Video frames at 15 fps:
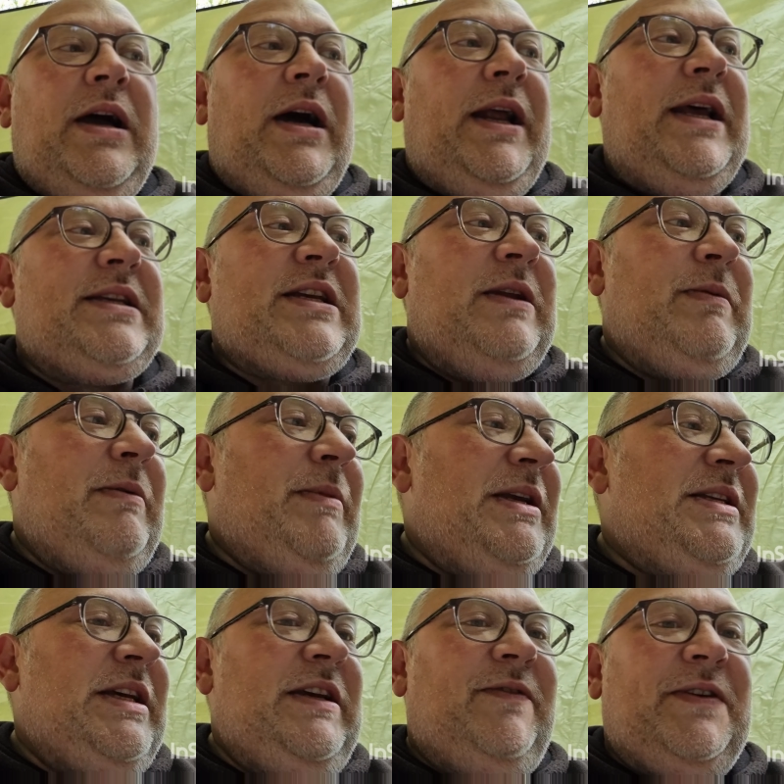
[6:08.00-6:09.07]
and that's gonna be my
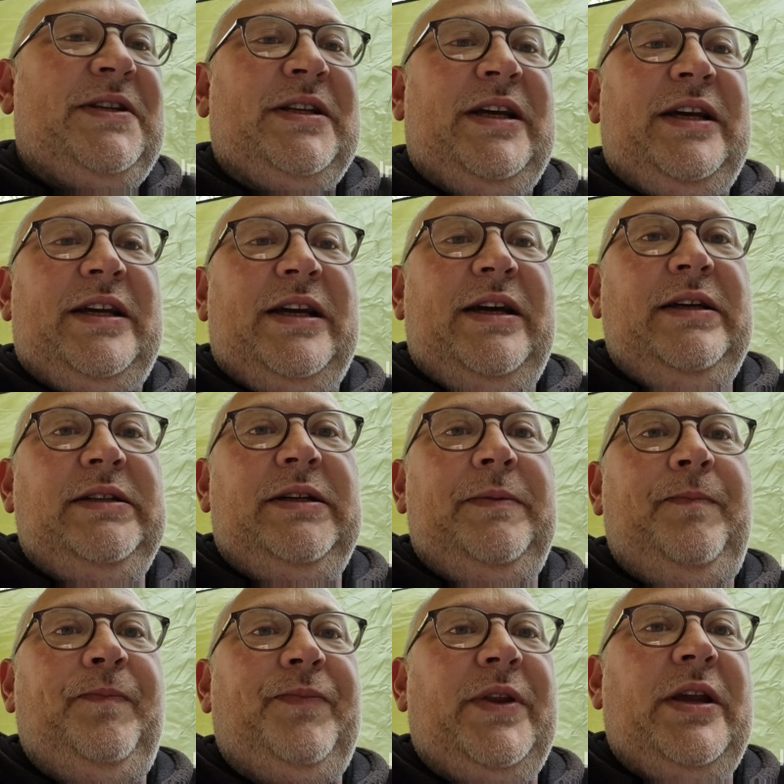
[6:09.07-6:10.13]
tea for tonight, guys.
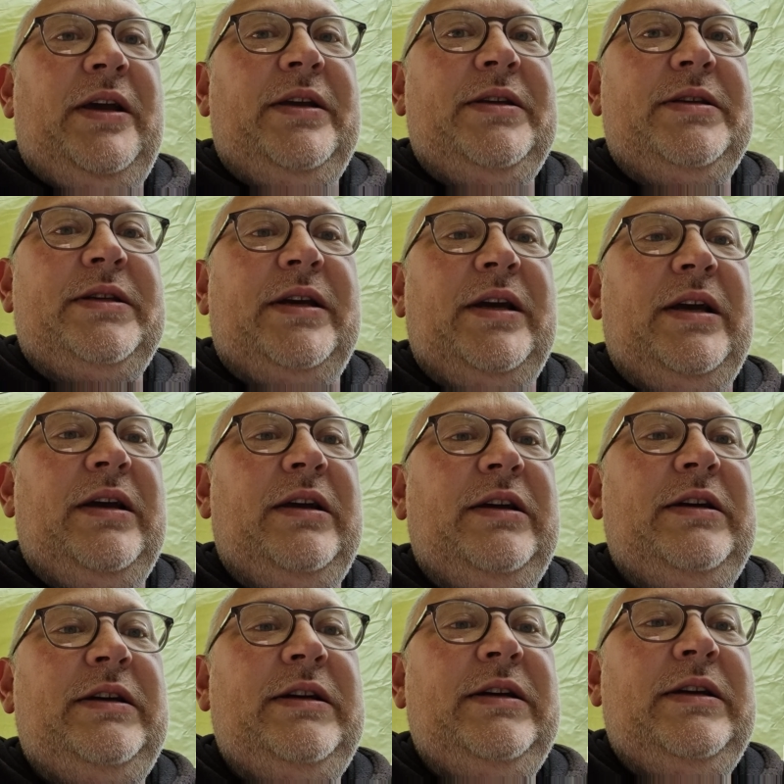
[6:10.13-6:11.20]
It's
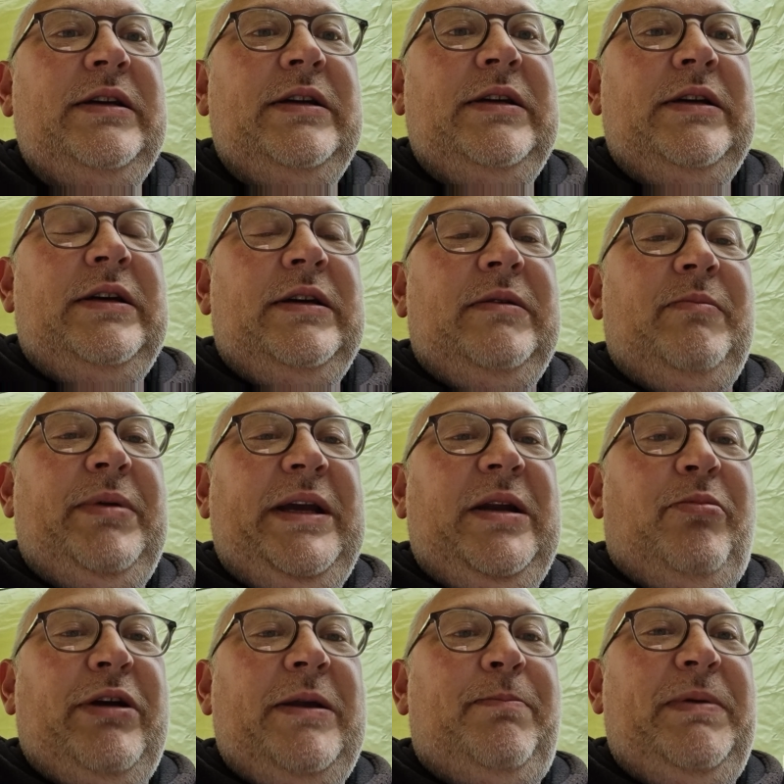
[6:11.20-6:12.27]
pita
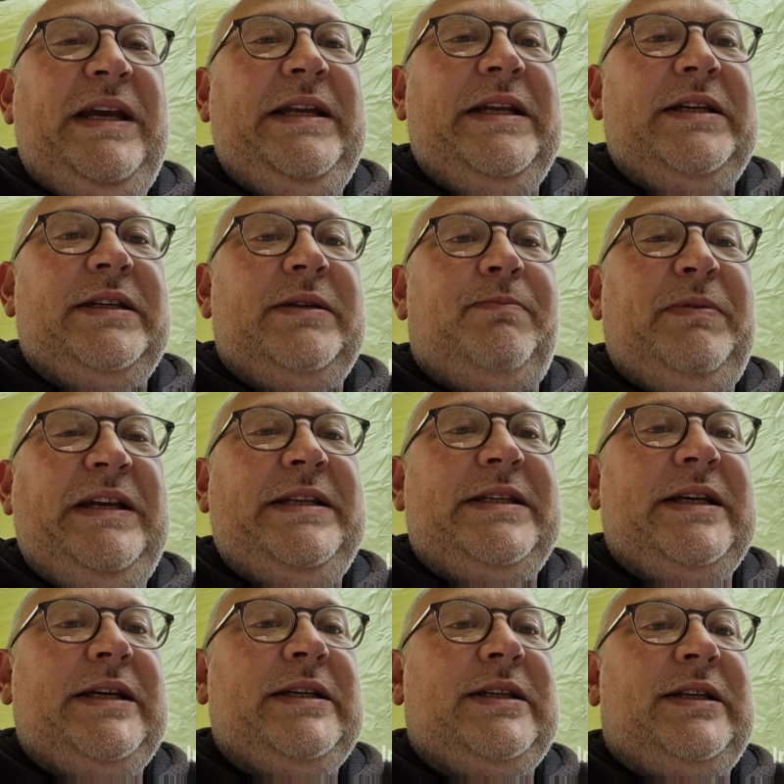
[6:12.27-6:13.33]
bread
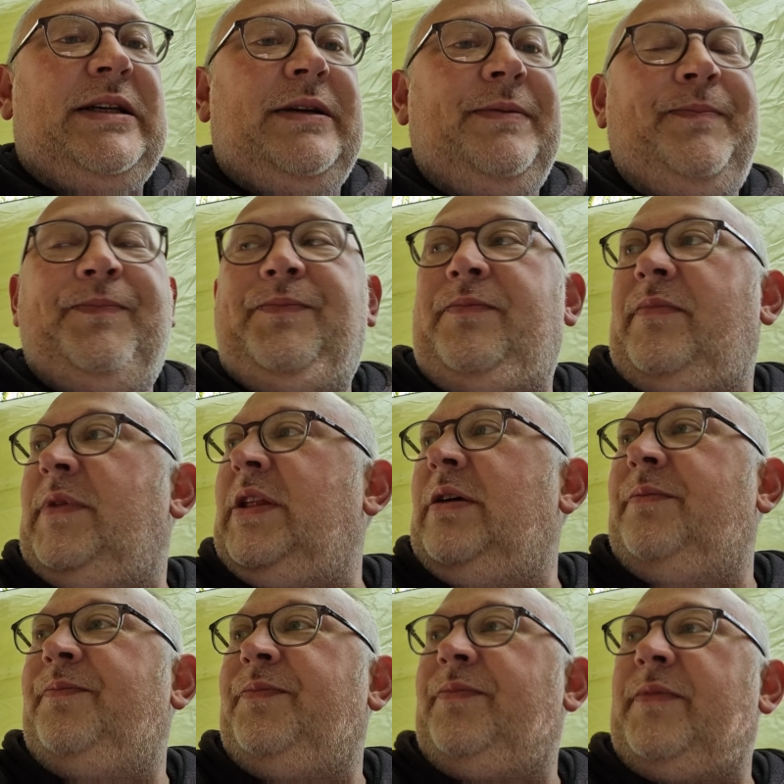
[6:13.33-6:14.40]
pizzas,
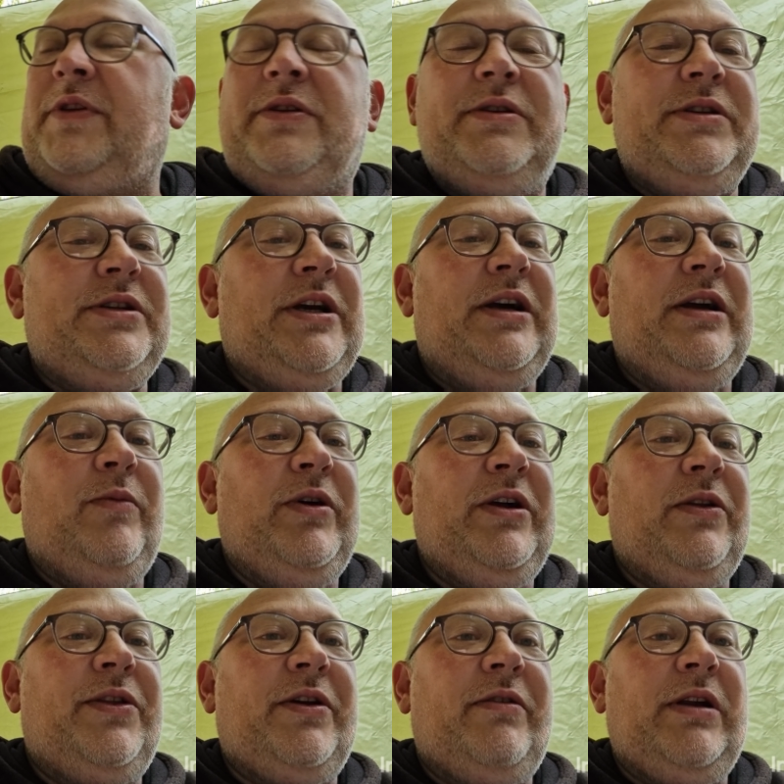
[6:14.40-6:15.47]
which I
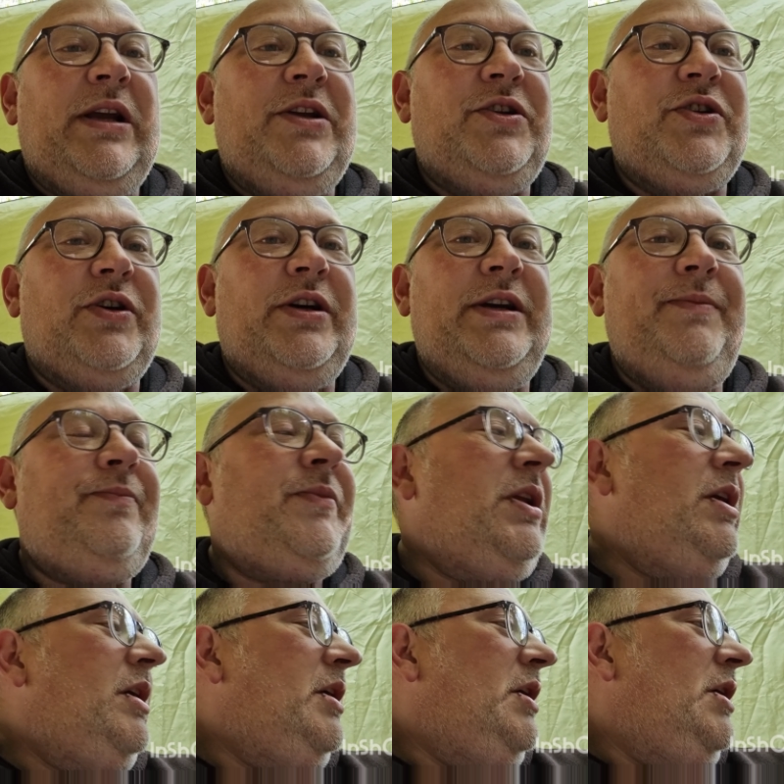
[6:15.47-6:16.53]
will thoroughly enjoy.
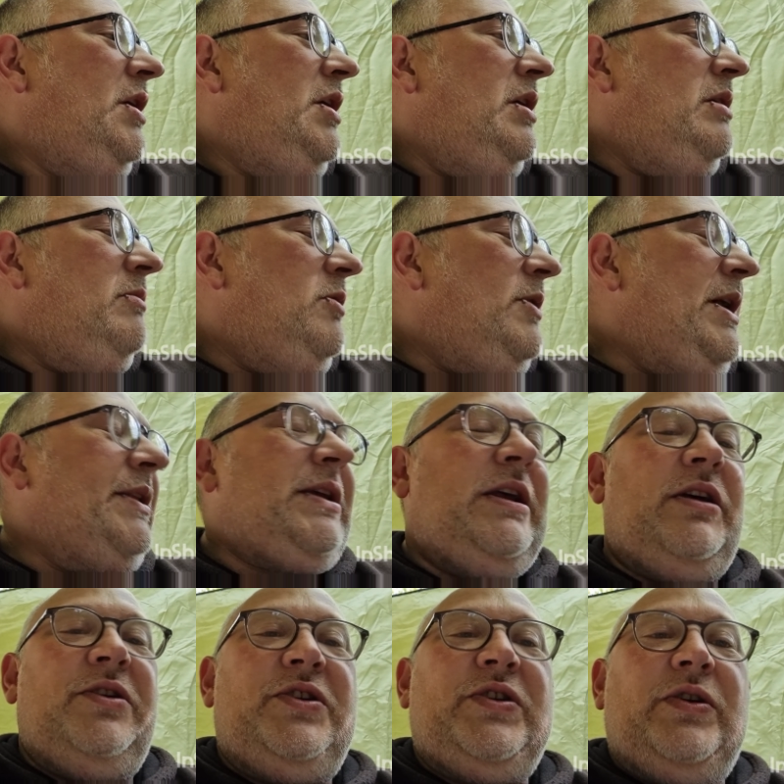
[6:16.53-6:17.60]
We'll get that
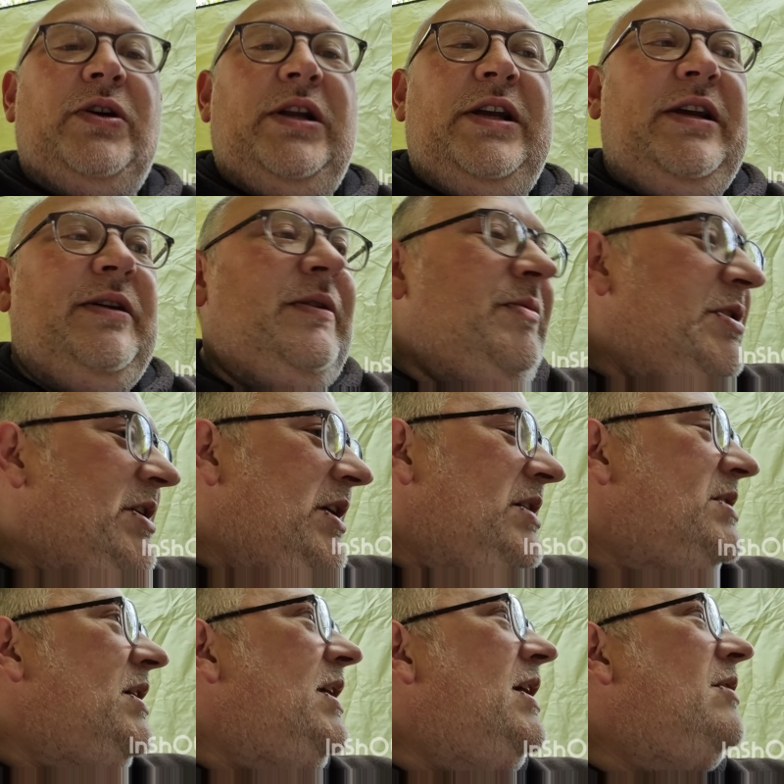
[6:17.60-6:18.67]
on shortly. I'm just gonna
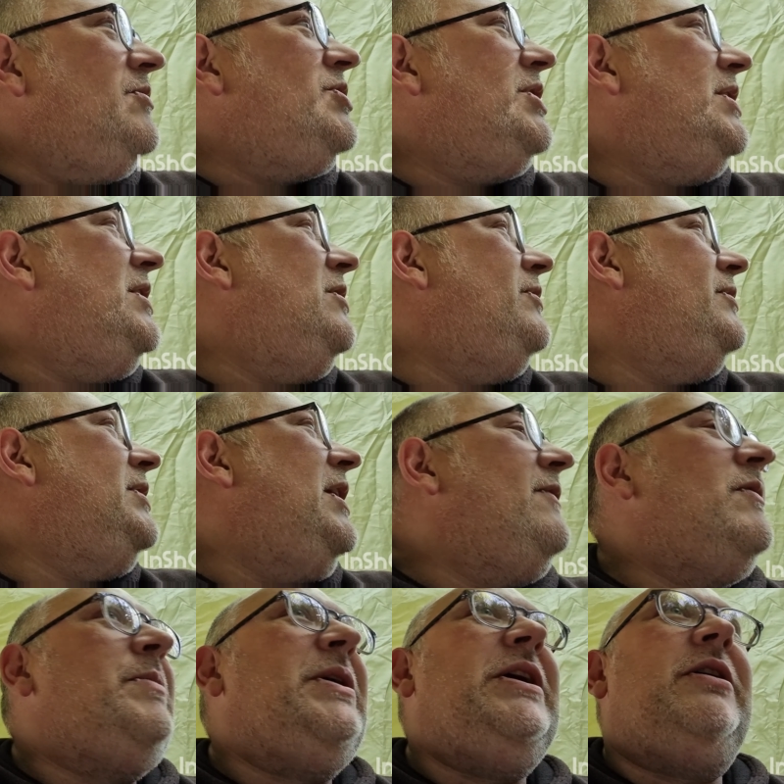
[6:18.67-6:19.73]
sit down, chill out, and
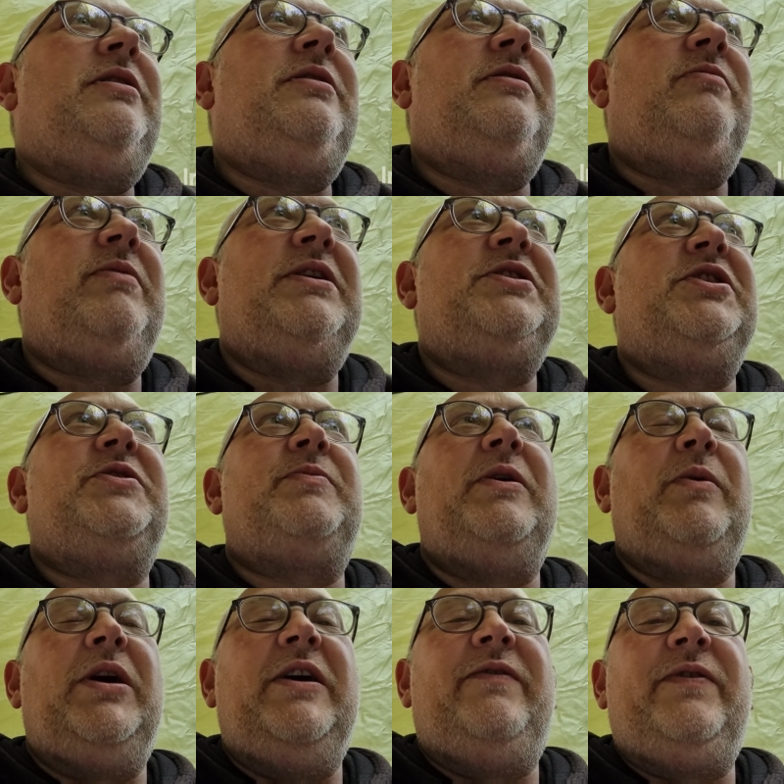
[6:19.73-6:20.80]
have a beer, message my
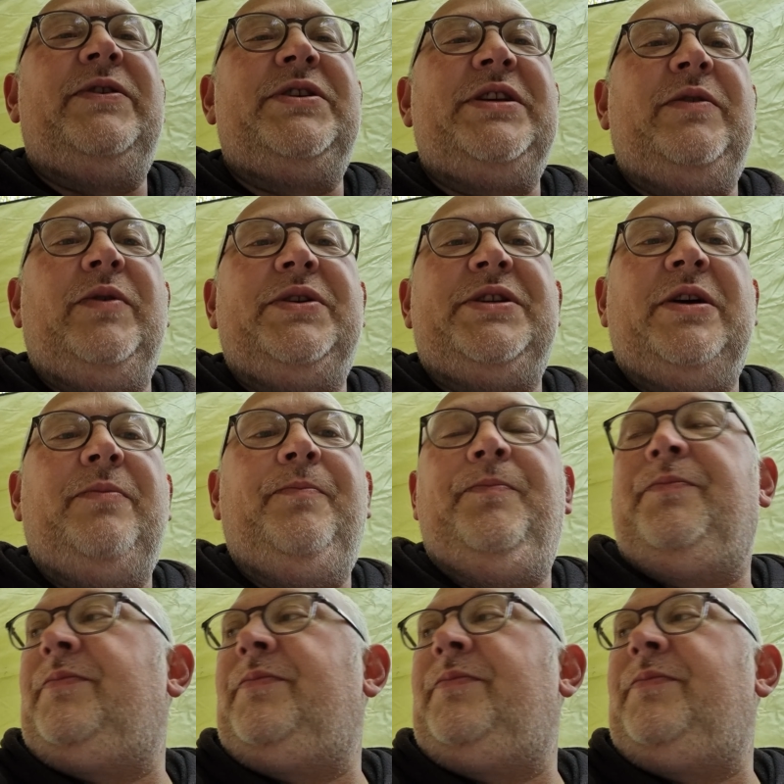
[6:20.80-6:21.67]
wife and see what's up,